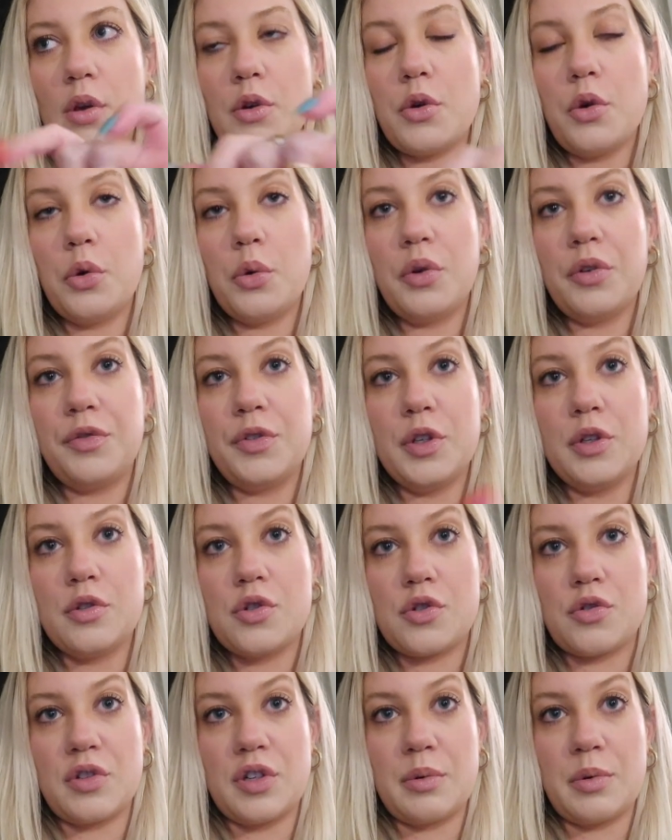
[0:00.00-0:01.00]
go to a few
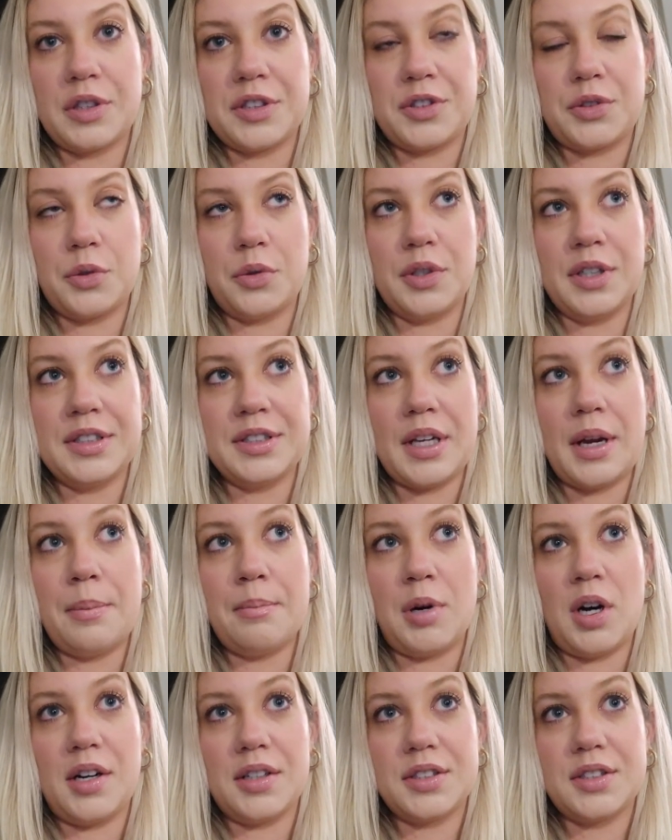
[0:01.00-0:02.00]
streetwear stores in
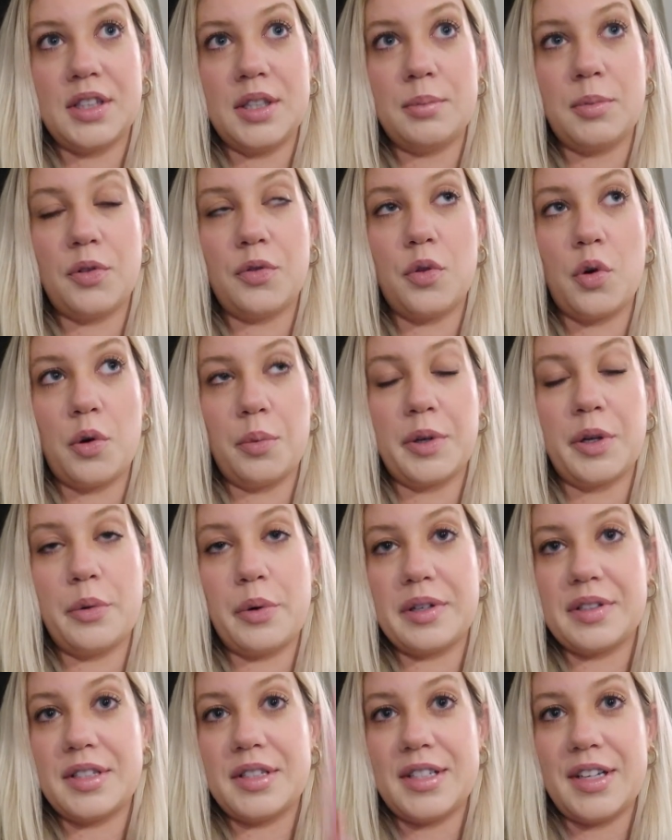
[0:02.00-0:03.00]
Boston before we
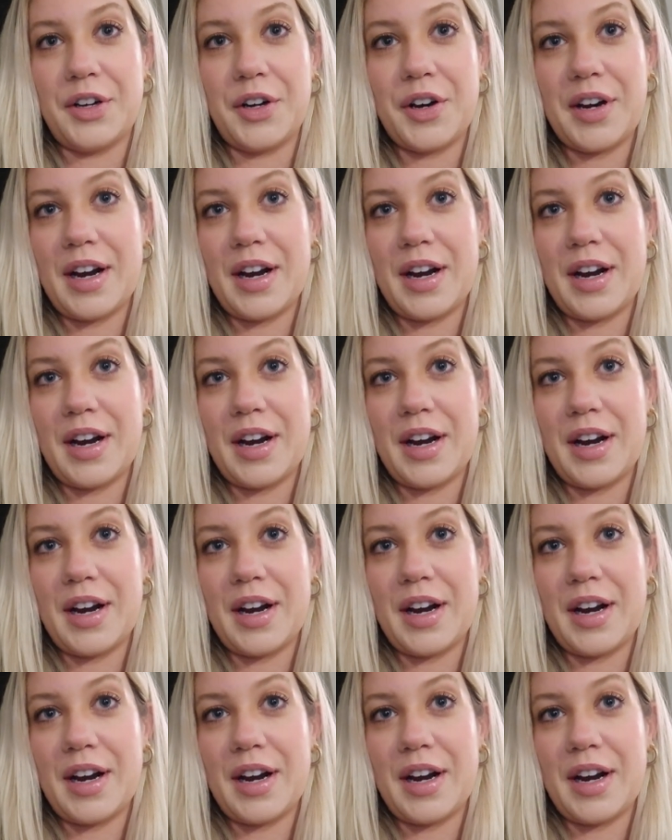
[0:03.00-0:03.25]
go out to dinner